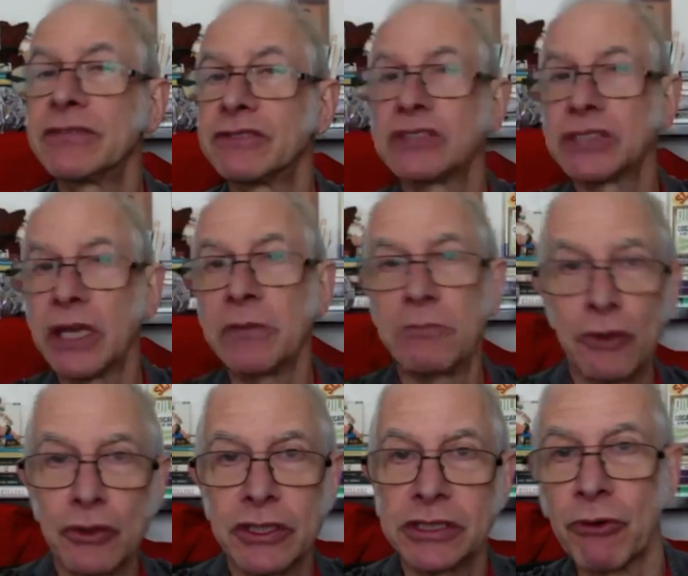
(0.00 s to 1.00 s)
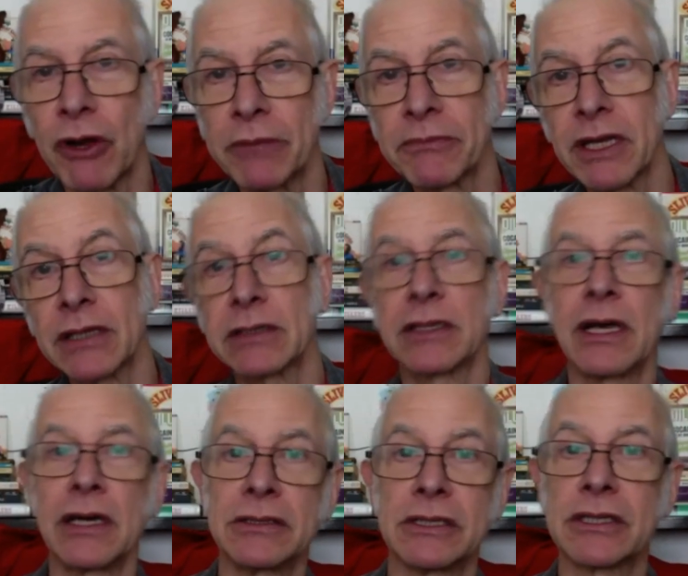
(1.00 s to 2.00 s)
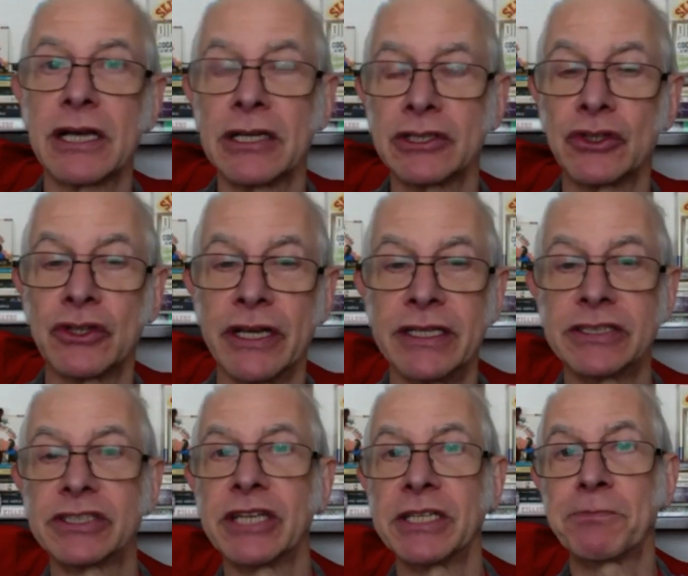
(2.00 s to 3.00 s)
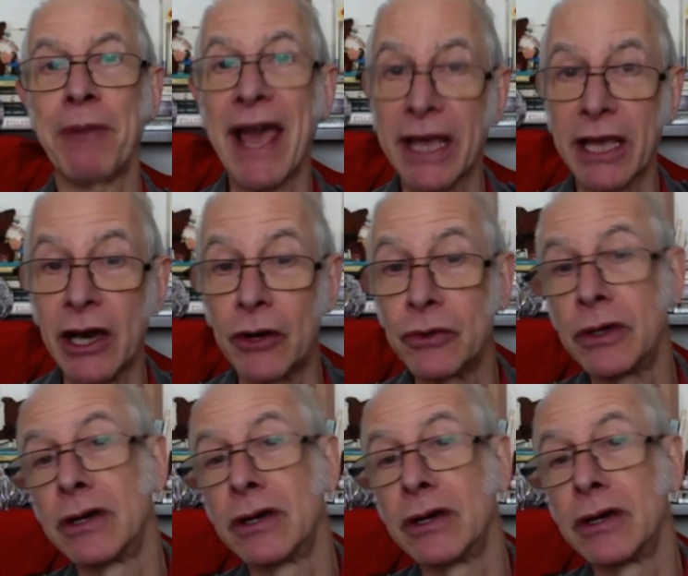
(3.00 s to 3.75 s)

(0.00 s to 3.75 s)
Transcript: even say Porky's Prime Cut on it. It says Pecco,